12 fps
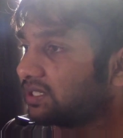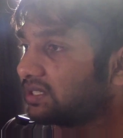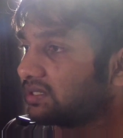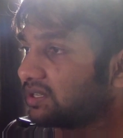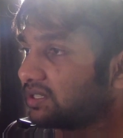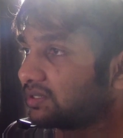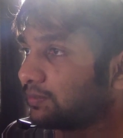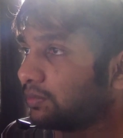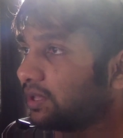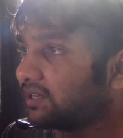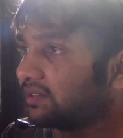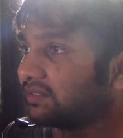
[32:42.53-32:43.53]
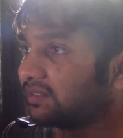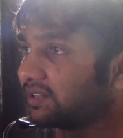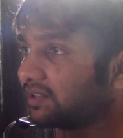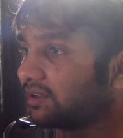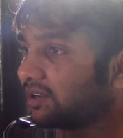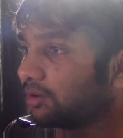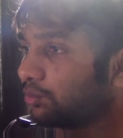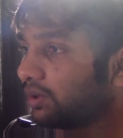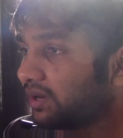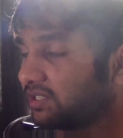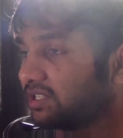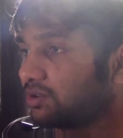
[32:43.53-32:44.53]
says blatantly clear
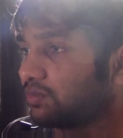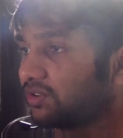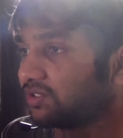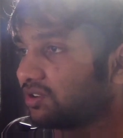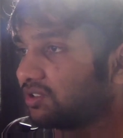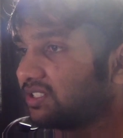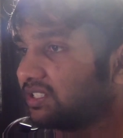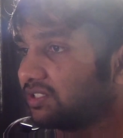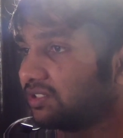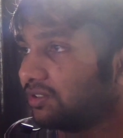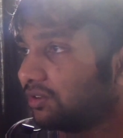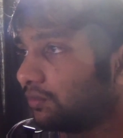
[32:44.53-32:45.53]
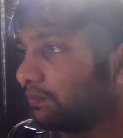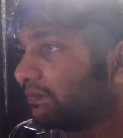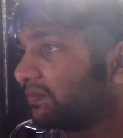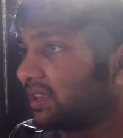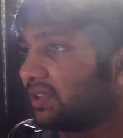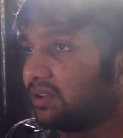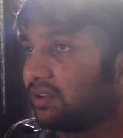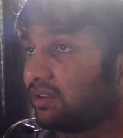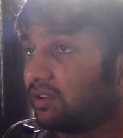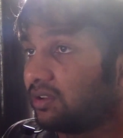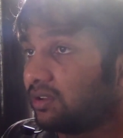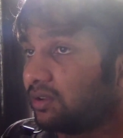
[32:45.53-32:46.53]
what S.H.MonsterArts needs to do.
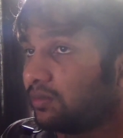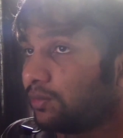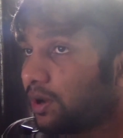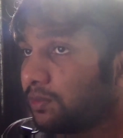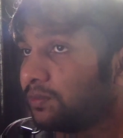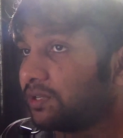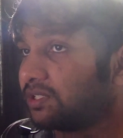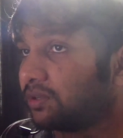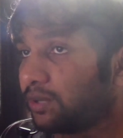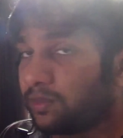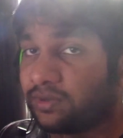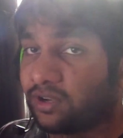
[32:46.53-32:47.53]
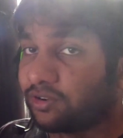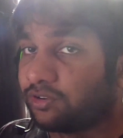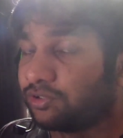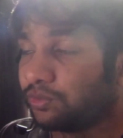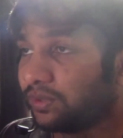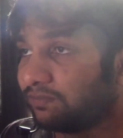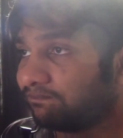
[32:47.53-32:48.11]
Problem is, they're probably not going to do it.